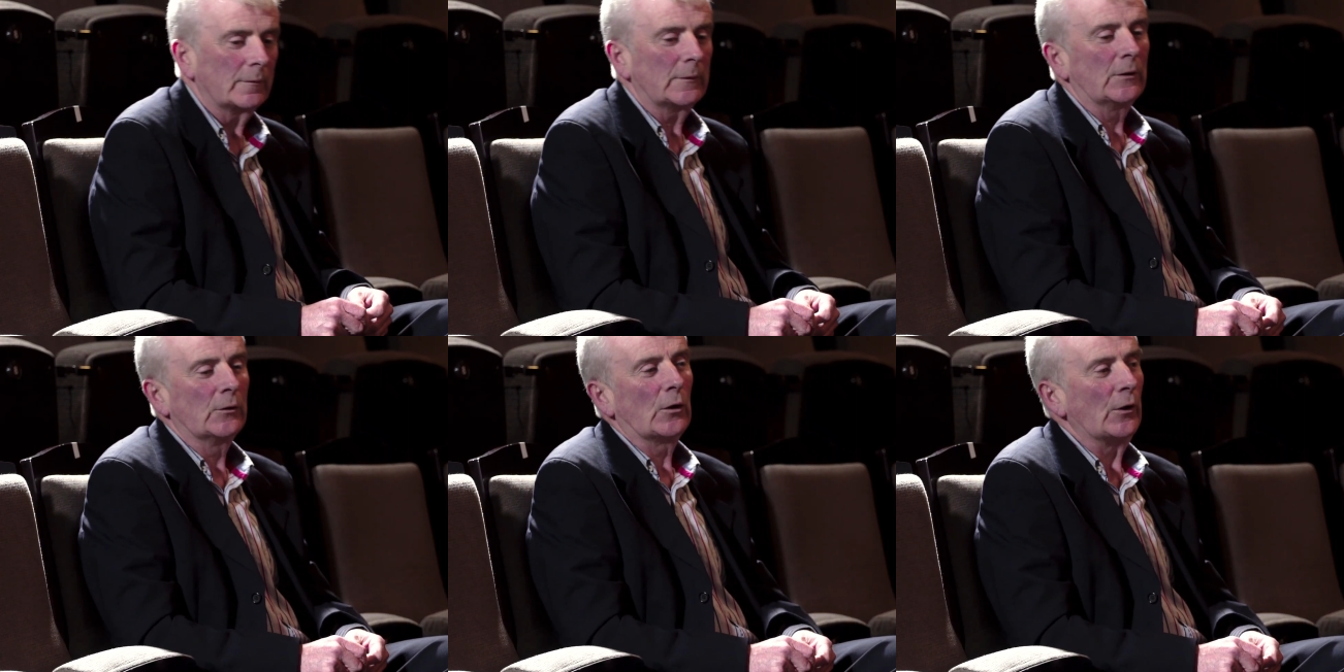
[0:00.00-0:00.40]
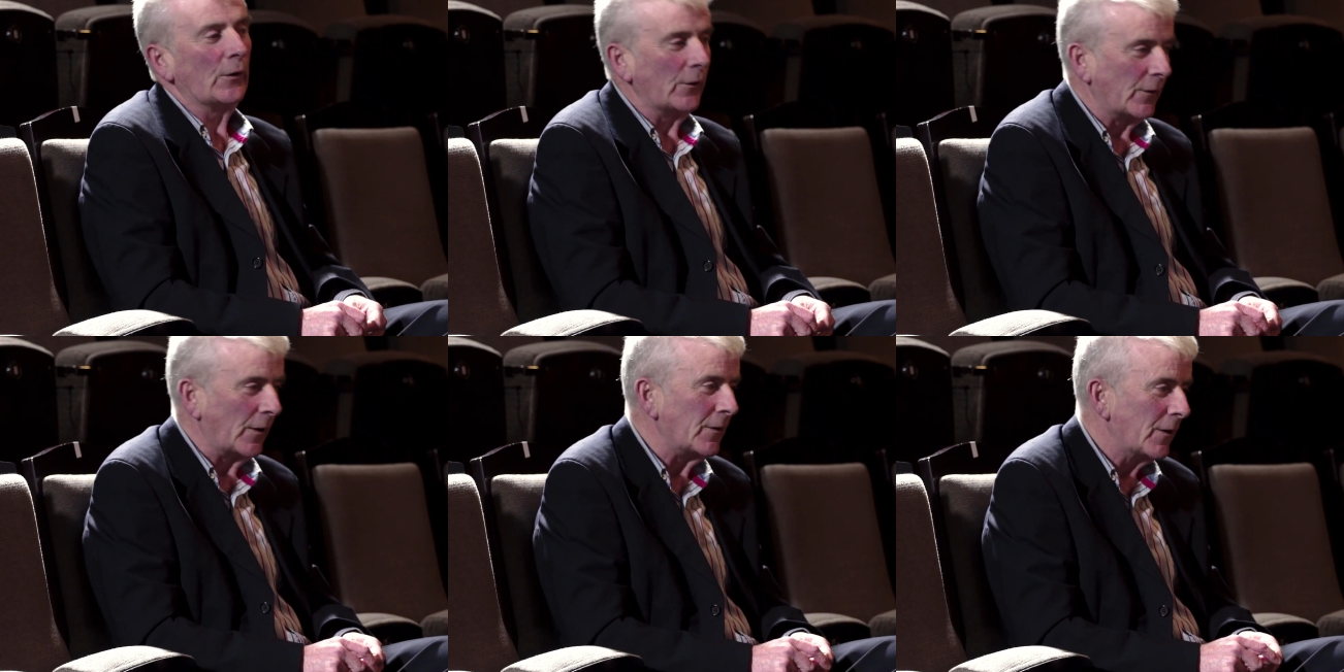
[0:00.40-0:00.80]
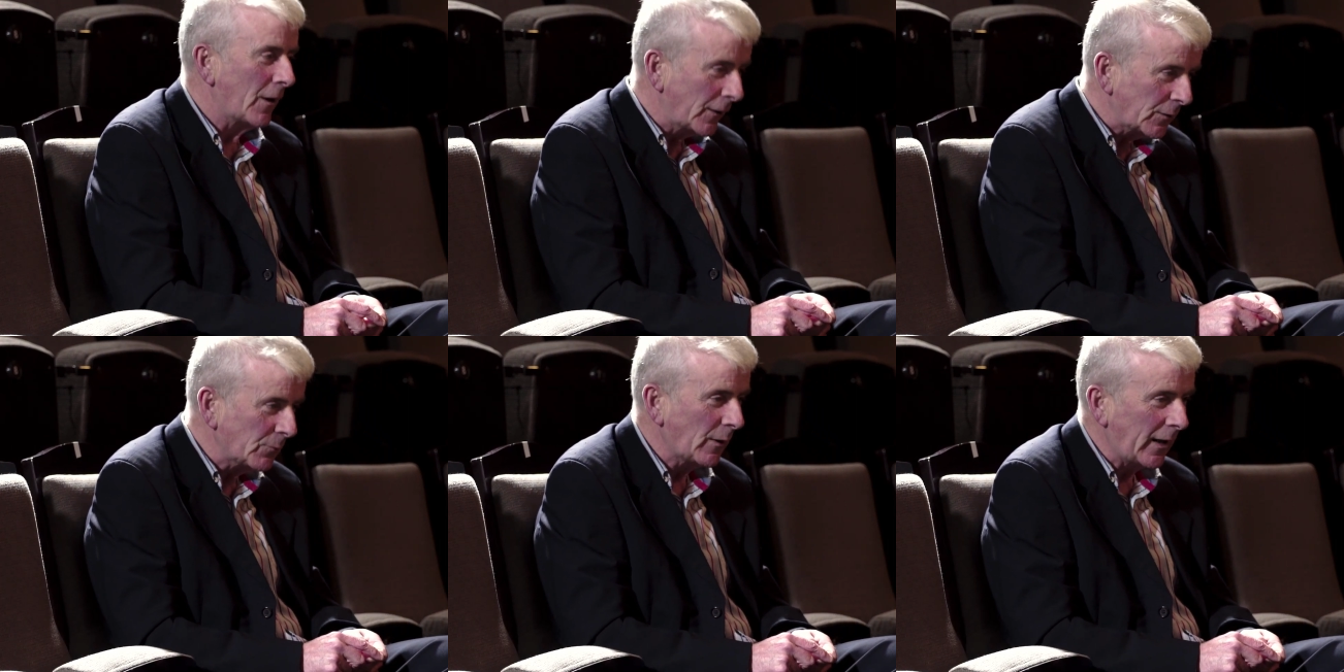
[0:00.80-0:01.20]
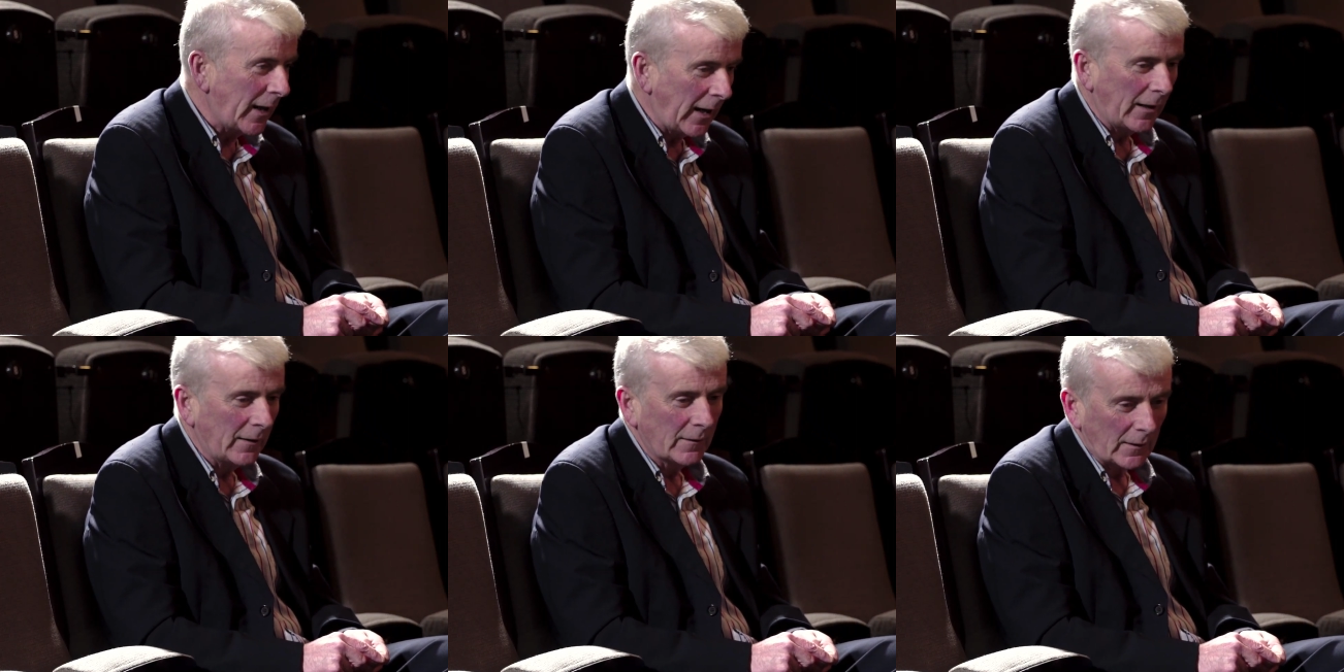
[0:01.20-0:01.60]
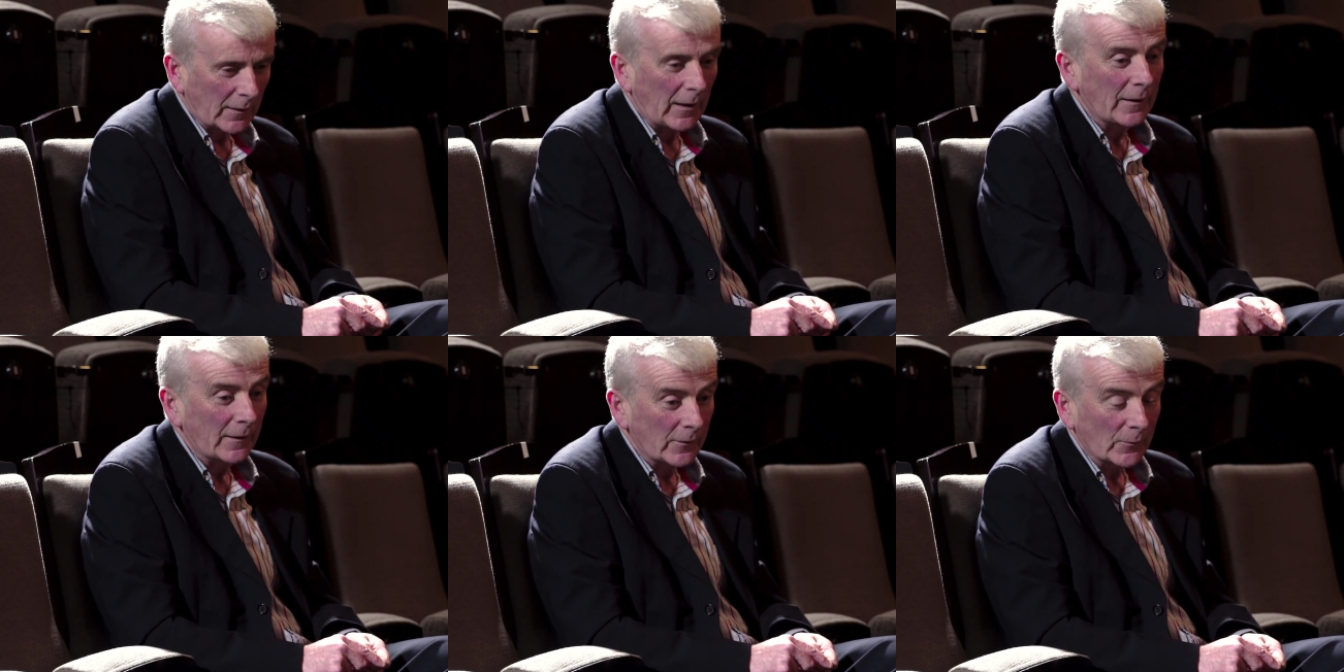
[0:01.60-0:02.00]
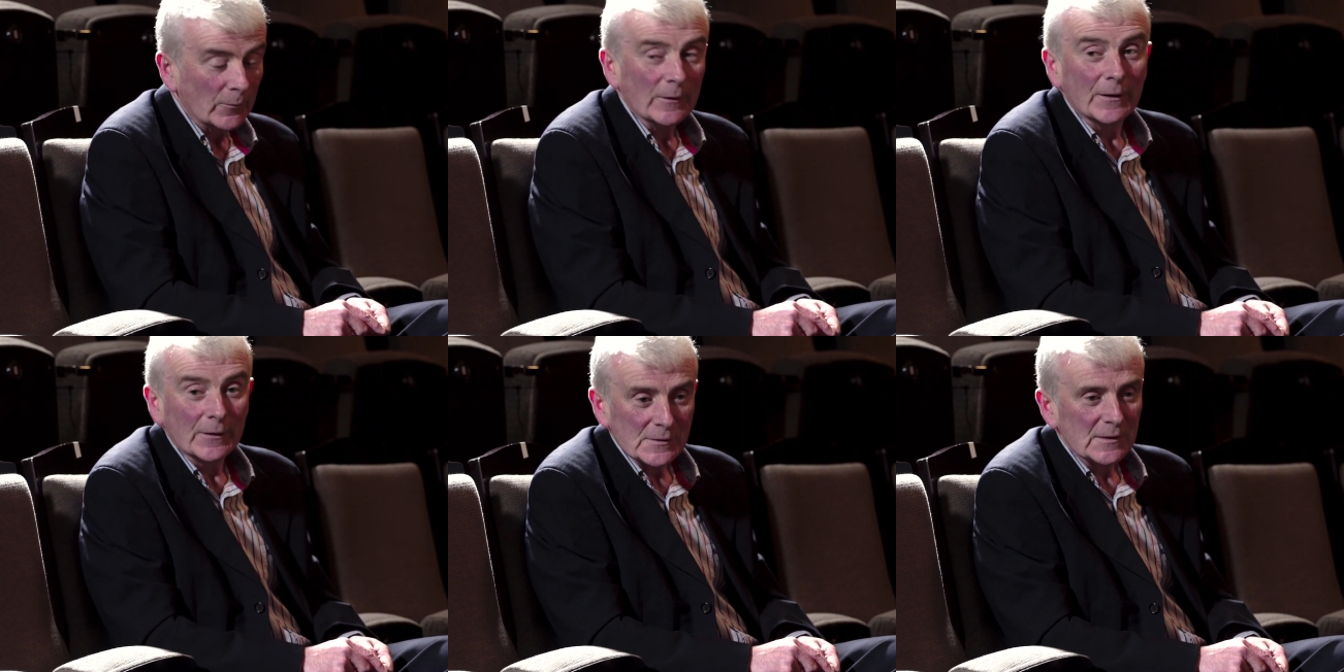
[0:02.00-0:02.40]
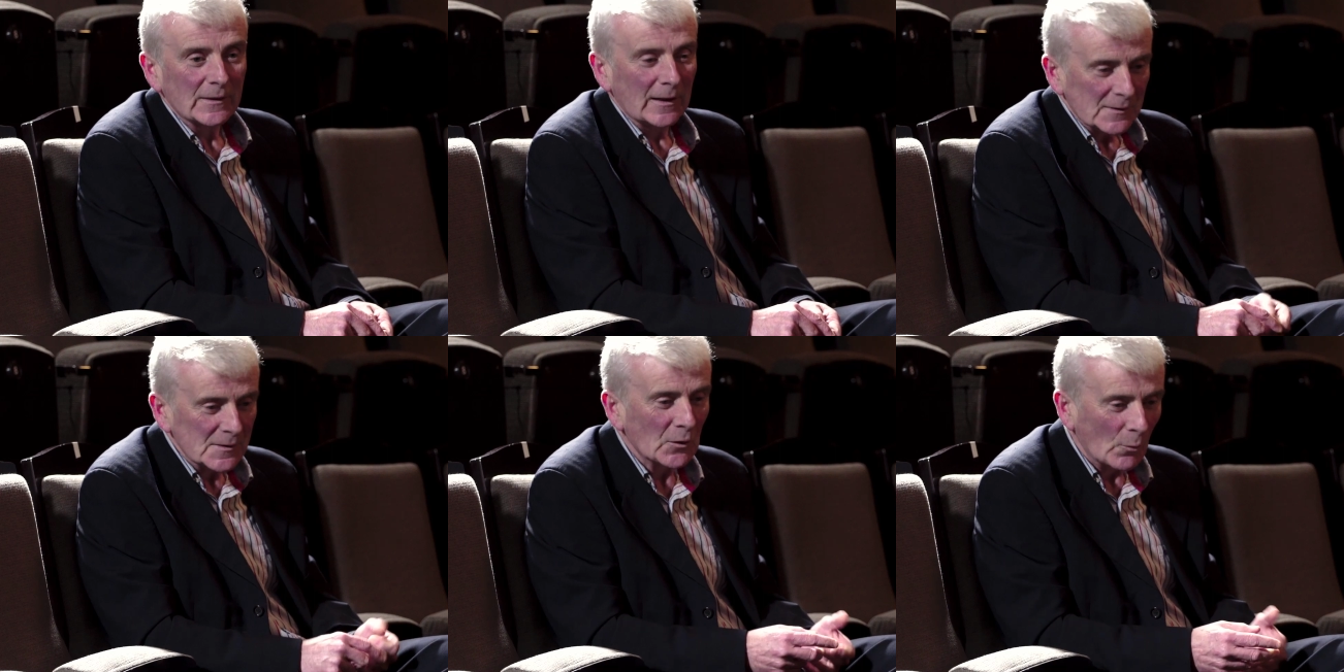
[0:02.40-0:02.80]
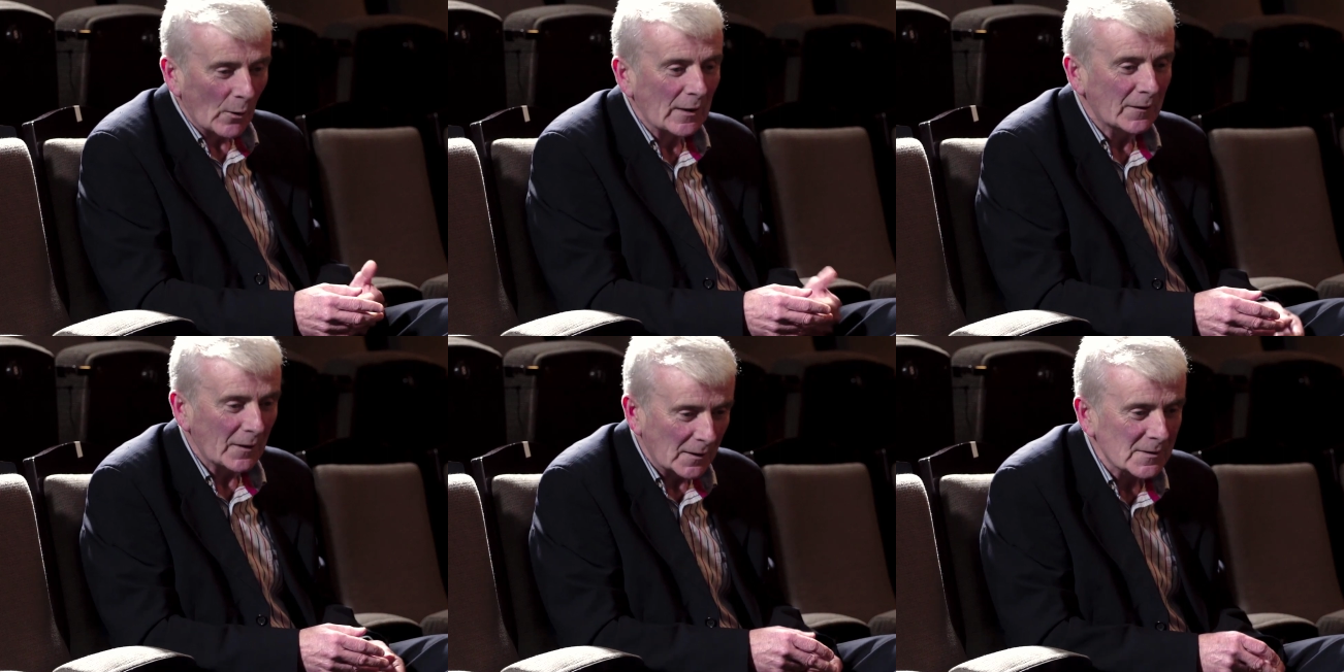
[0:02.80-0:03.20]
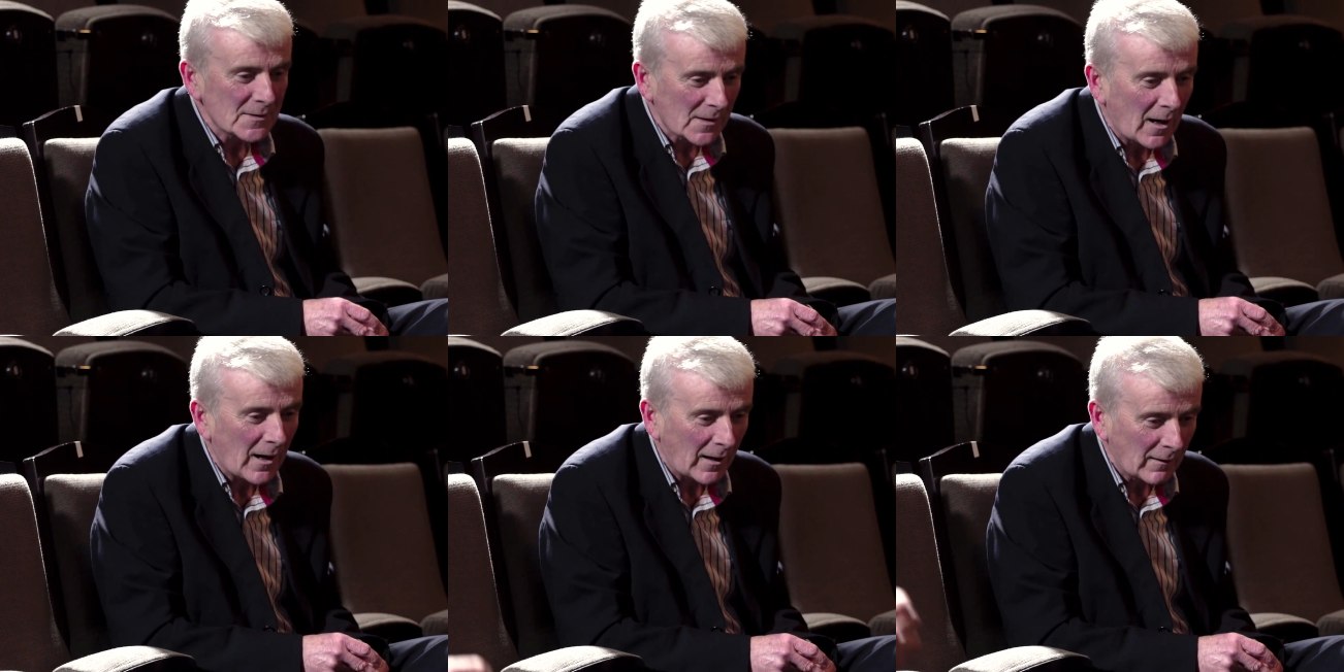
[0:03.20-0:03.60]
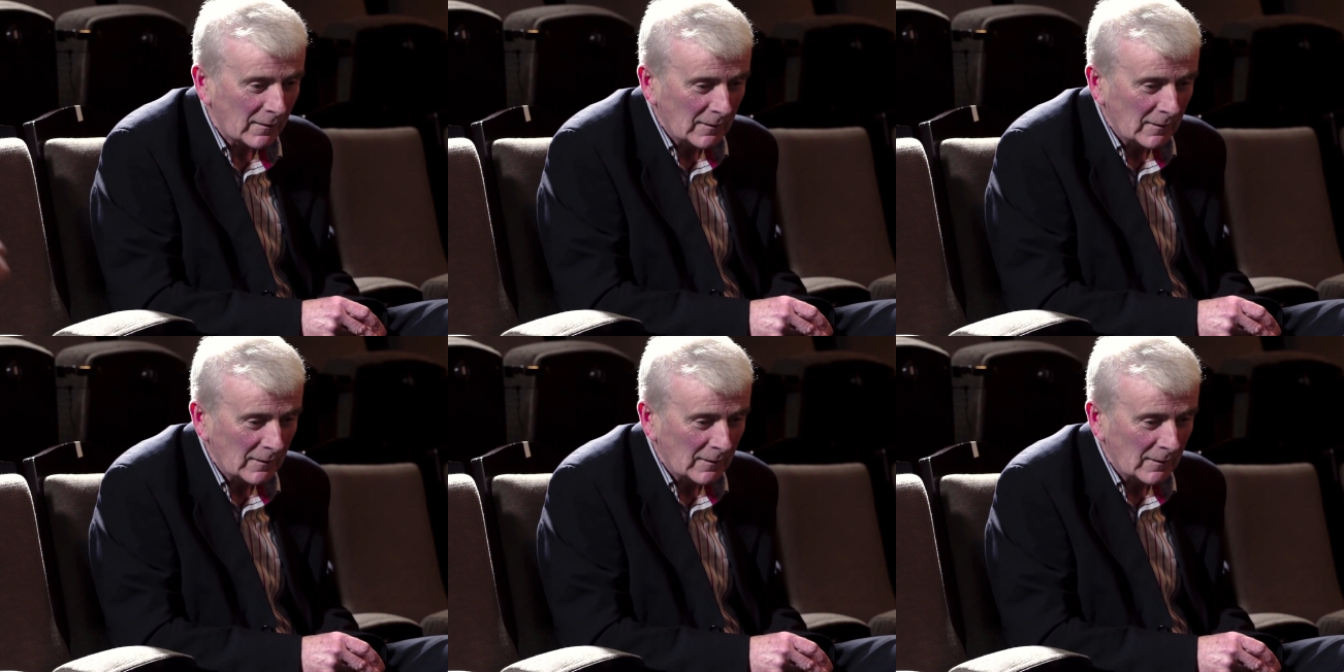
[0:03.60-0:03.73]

other than nodding my head and kind of going, well, that's the way things are.